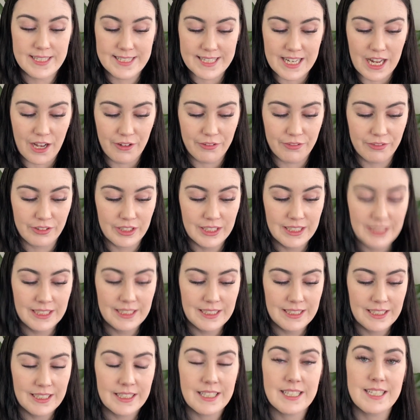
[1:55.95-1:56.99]
stuff
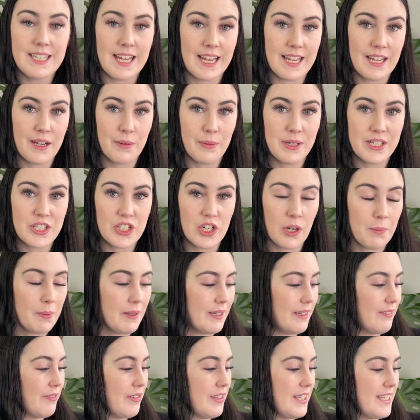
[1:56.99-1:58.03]
the day I went
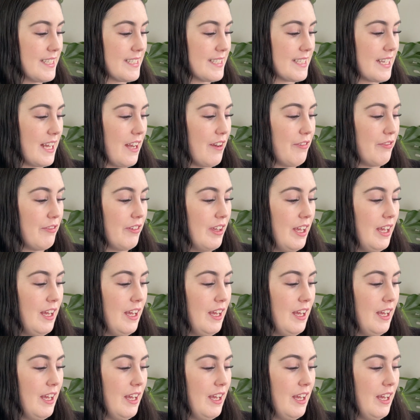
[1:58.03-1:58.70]
shopping for this stuff.